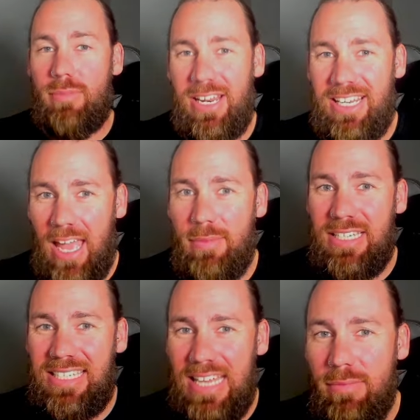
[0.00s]
make the game as
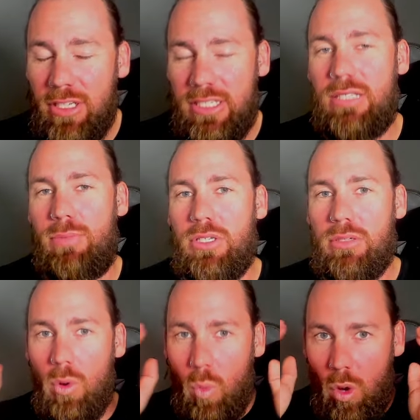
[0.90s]
seamless as
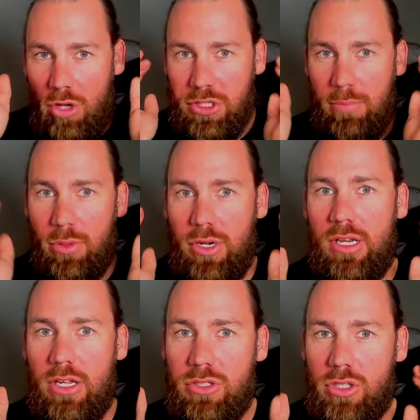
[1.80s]
possible whilst you're putting
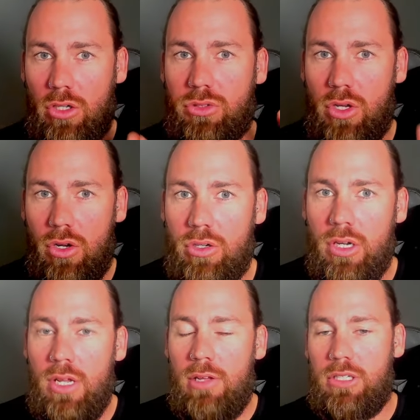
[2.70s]
those goggles on?
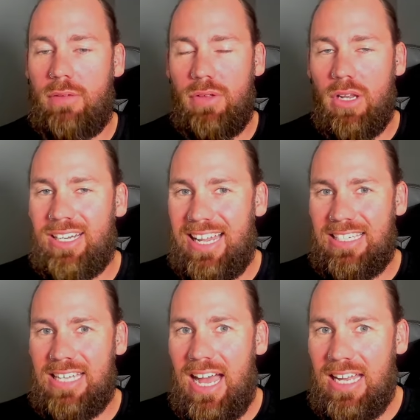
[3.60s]
Because I feel like that's
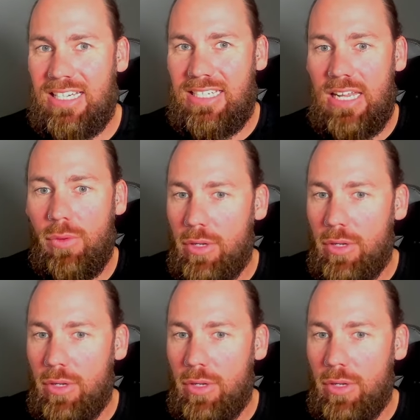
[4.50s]
the hardest thing with